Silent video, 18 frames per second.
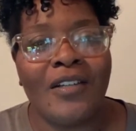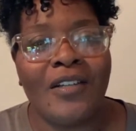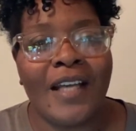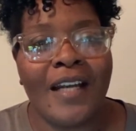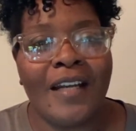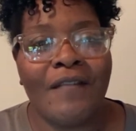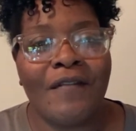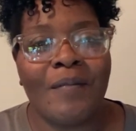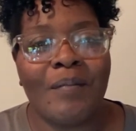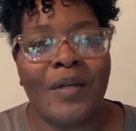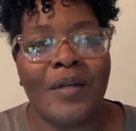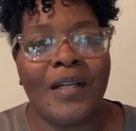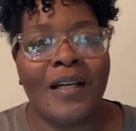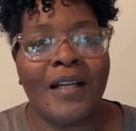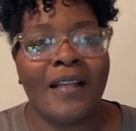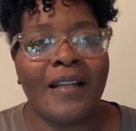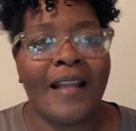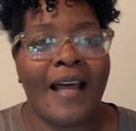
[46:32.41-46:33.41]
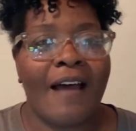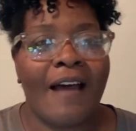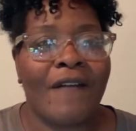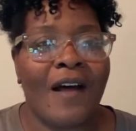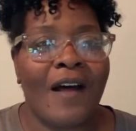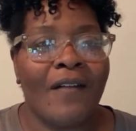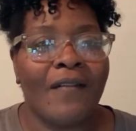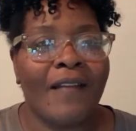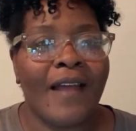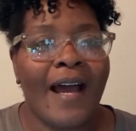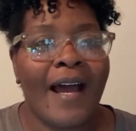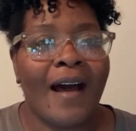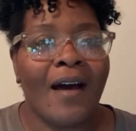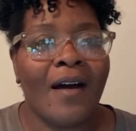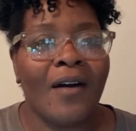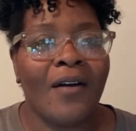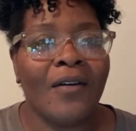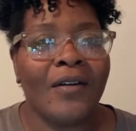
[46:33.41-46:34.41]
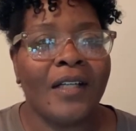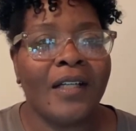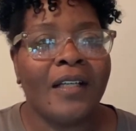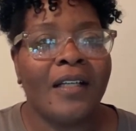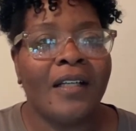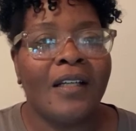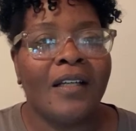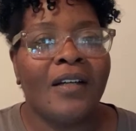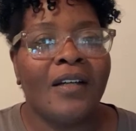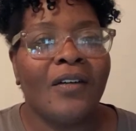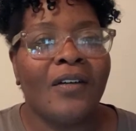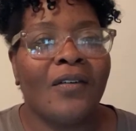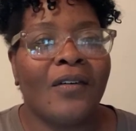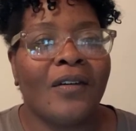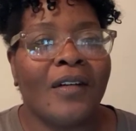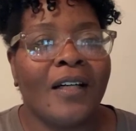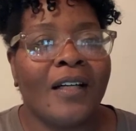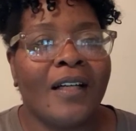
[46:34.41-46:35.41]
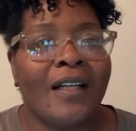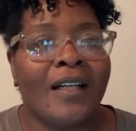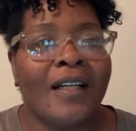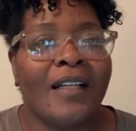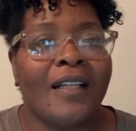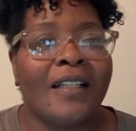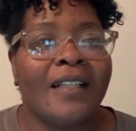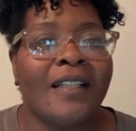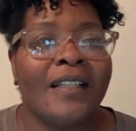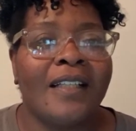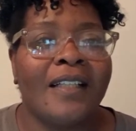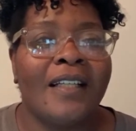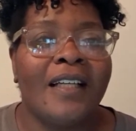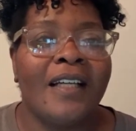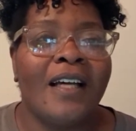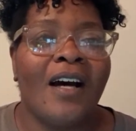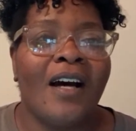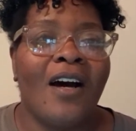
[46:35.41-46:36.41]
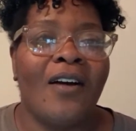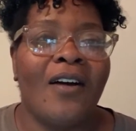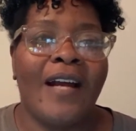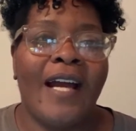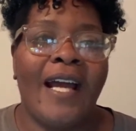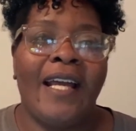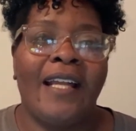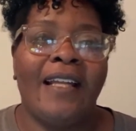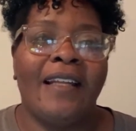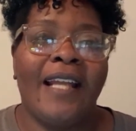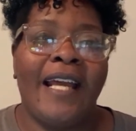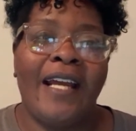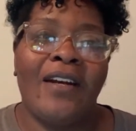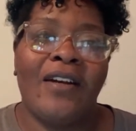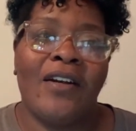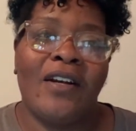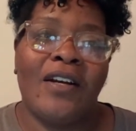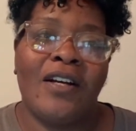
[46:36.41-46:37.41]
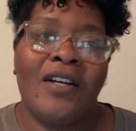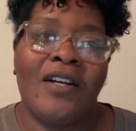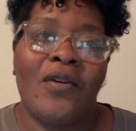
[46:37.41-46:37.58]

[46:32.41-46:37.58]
You can't even put a laugh out loud or all right, later.